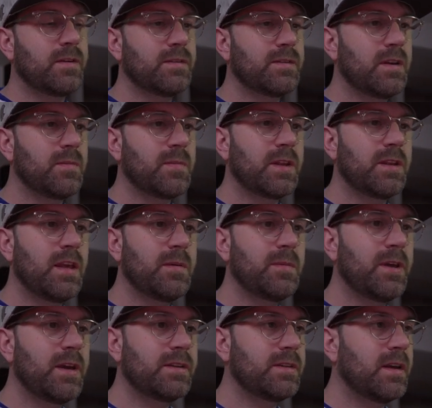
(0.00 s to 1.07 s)
can say my
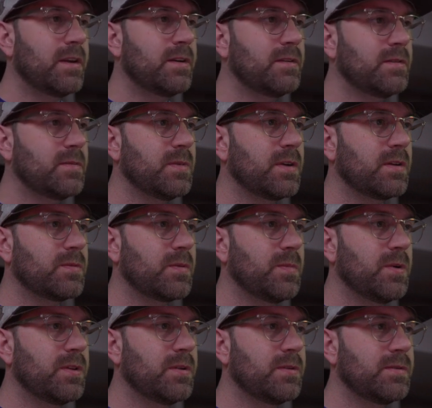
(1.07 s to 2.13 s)
table has headers because we
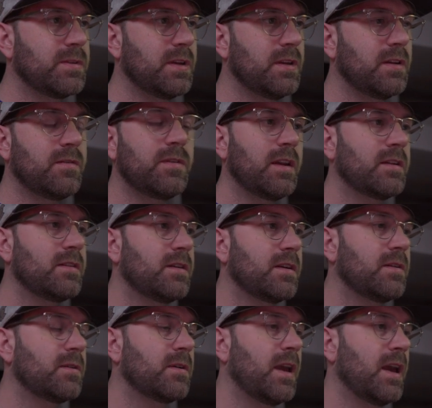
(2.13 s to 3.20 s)
put those in, and
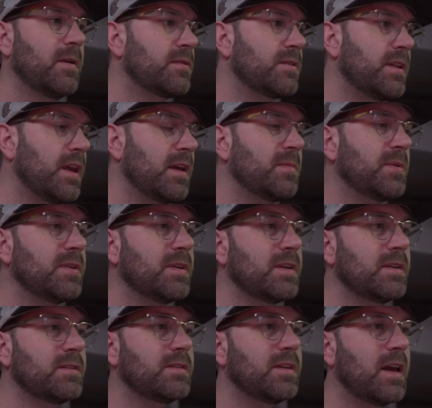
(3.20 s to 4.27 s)
click OK. Your table
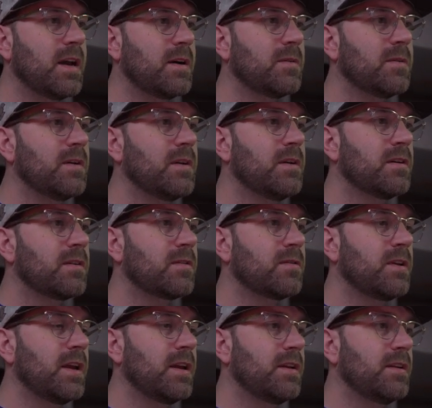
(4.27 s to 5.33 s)
is now
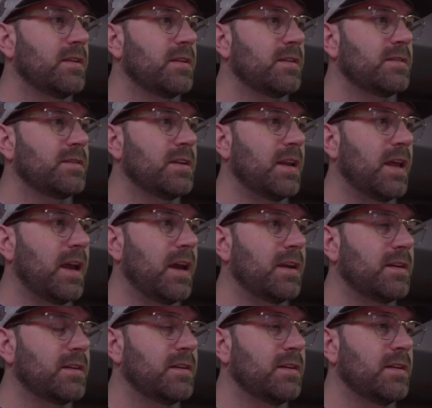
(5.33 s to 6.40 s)
created. You can see it
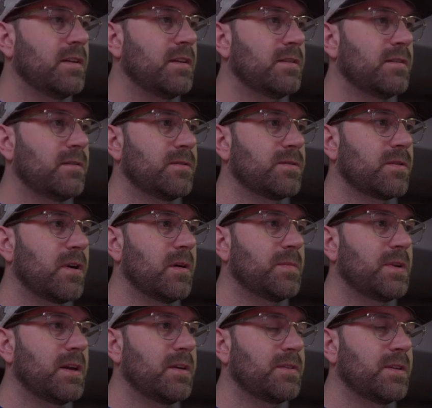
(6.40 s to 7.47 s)
added little
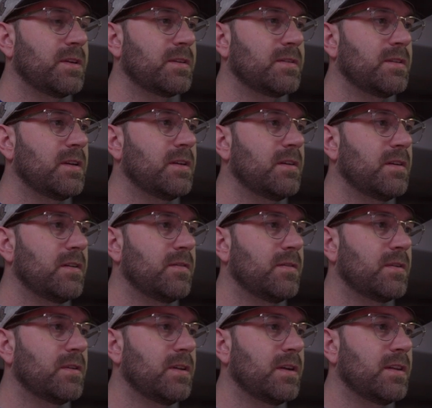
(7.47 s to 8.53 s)
drop down things here. If you
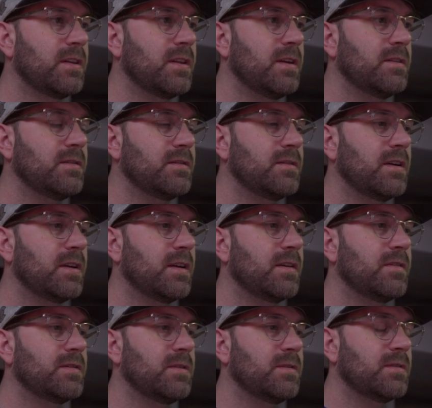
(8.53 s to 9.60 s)
click these, it
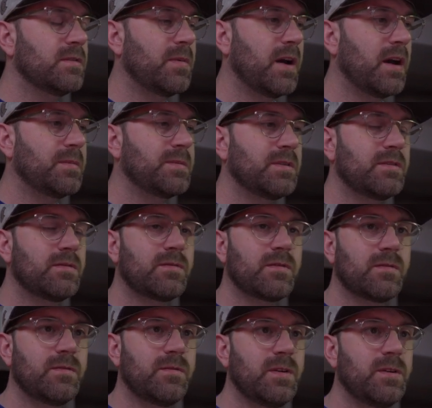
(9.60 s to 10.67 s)
gives you some options
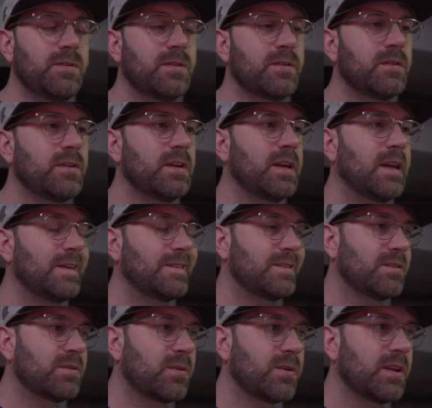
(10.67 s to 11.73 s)
for filtering and
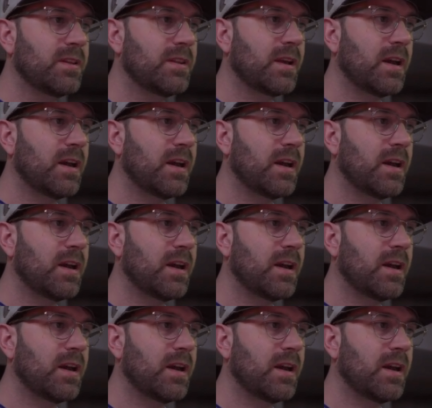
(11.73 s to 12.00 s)
sorting the